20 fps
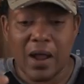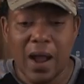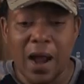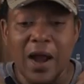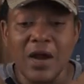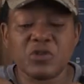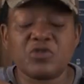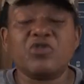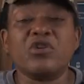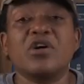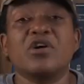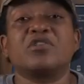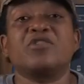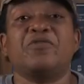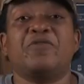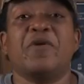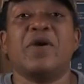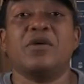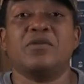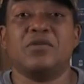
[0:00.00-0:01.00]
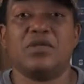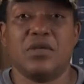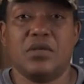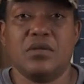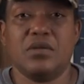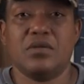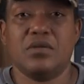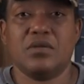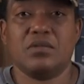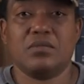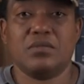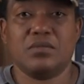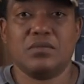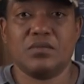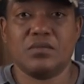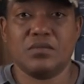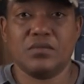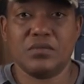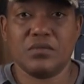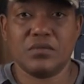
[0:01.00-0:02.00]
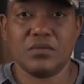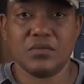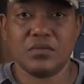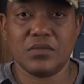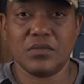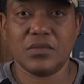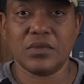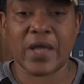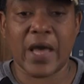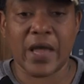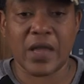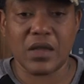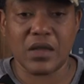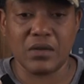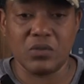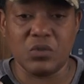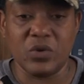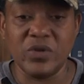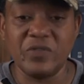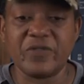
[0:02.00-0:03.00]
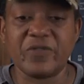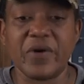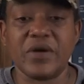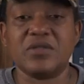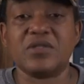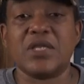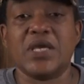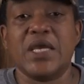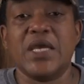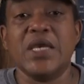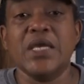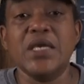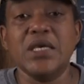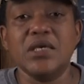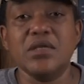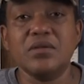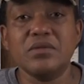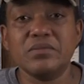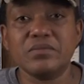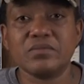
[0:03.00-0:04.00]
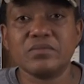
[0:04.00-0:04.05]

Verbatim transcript: our trucks felt it. Like we felt the heat